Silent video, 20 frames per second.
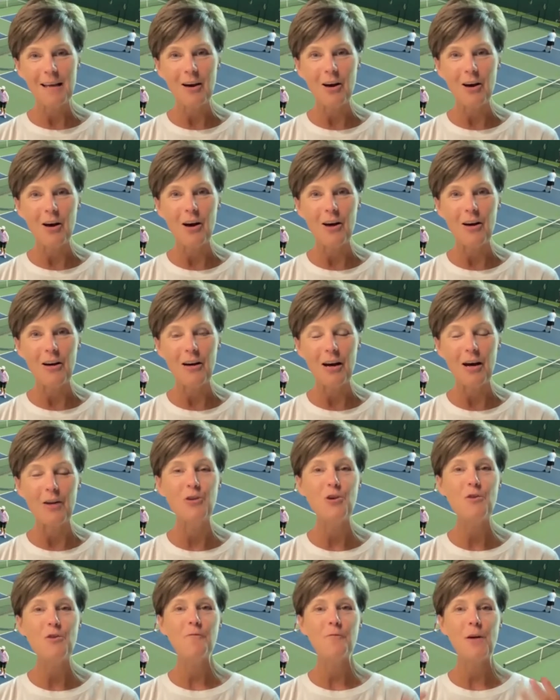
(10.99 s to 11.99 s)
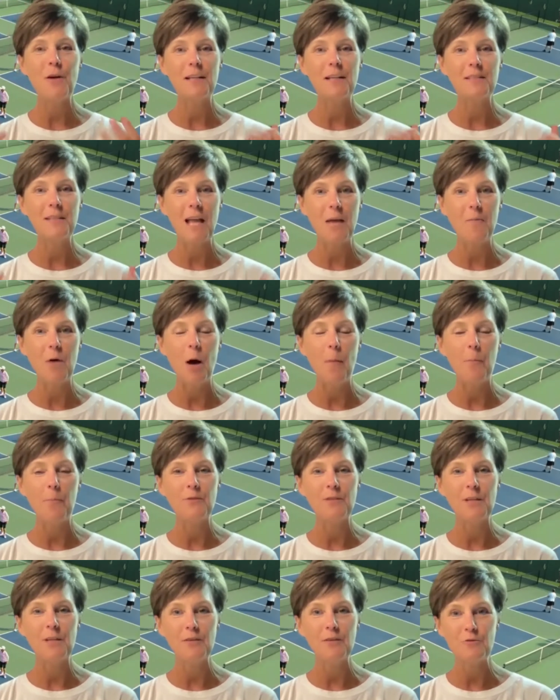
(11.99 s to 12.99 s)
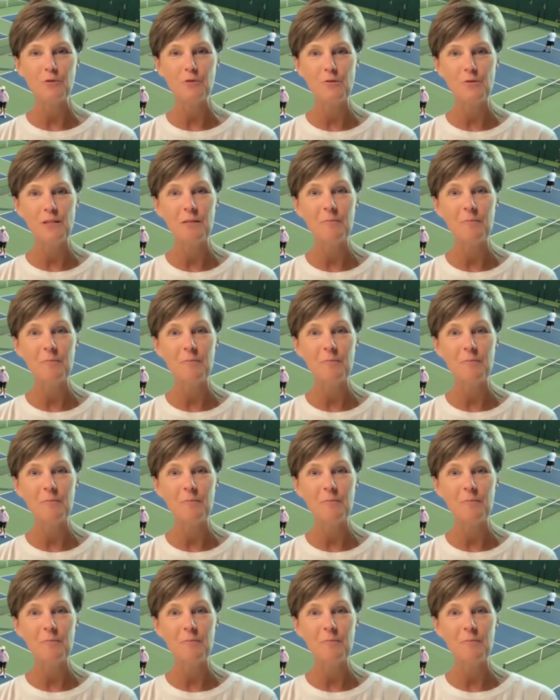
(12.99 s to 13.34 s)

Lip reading: A new friend came up to introduce